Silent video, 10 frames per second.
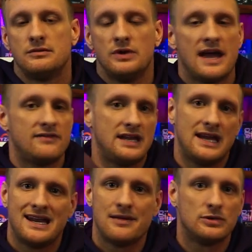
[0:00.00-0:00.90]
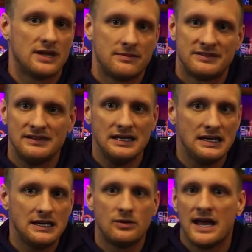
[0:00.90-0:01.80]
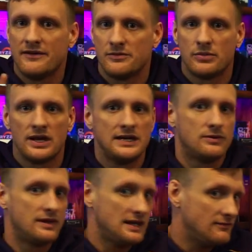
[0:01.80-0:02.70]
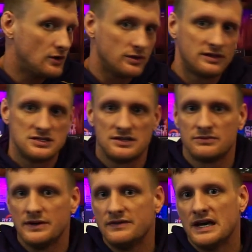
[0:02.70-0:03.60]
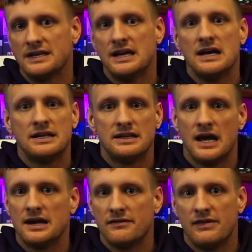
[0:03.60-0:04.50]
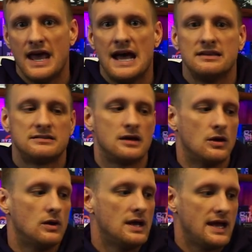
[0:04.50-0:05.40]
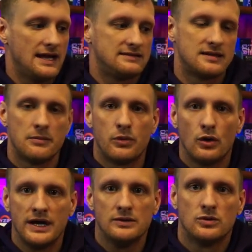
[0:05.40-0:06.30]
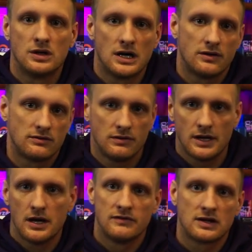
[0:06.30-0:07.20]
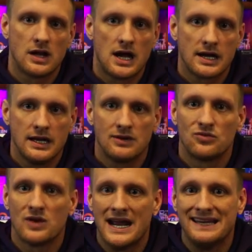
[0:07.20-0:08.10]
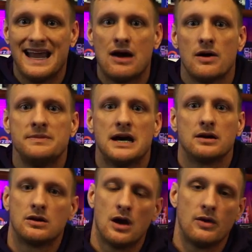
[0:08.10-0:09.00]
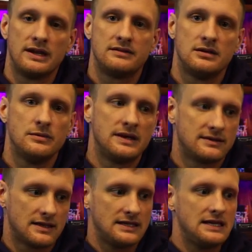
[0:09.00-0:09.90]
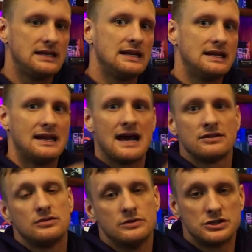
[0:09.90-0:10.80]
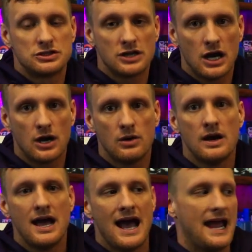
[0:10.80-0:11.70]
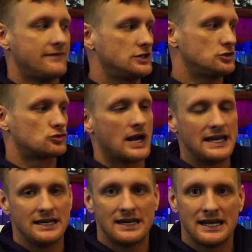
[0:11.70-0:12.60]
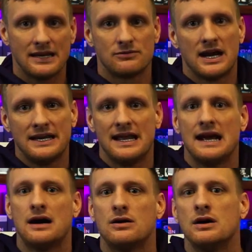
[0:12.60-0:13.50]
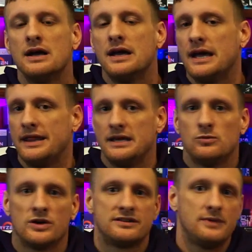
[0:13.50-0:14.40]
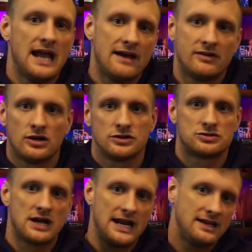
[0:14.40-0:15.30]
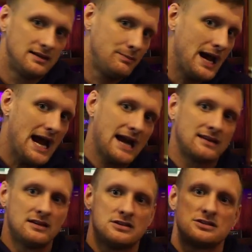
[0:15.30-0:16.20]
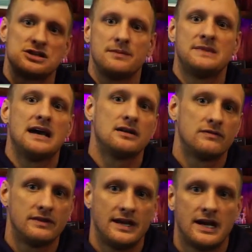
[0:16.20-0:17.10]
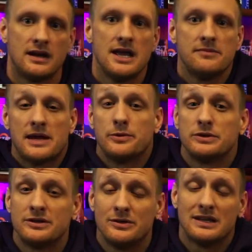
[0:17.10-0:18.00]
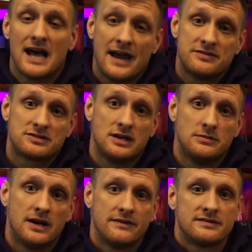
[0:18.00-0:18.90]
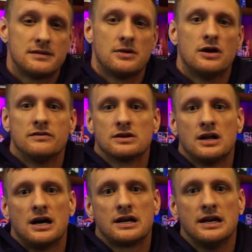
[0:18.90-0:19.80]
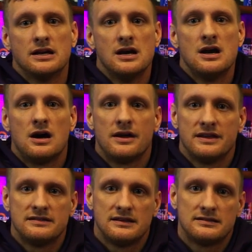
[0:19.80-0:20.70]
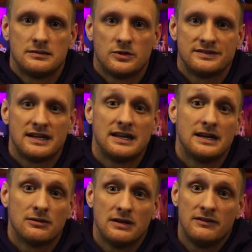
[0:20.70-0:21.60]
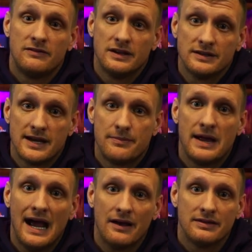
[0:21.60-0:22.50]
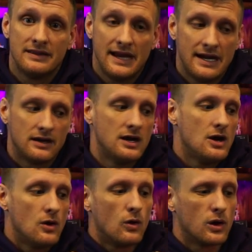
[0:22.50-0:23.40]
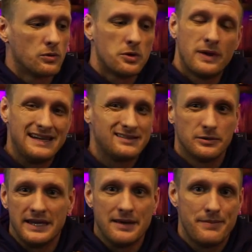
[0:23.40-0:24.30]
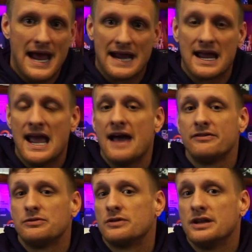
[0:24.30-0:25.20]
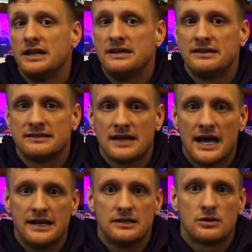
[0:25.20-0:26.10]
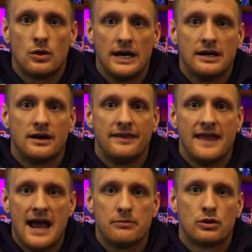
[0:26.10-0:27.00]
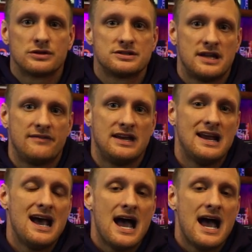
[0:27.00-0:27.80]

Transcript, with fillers: we haven't enabled MCE, we haven't played with any voltages, we've done none of that. So at some point we'll go through the overclocking. Right now I'm not going to, because I need to get it out to a show. I have to drain it again right now, and then once we have it all drained and packed and shipped out over there, maybe we'll do a live stream of some overclocking on the system once I get it refilled up out there, or we'll wait till we get back. I haven't really decided quite on that portion of it.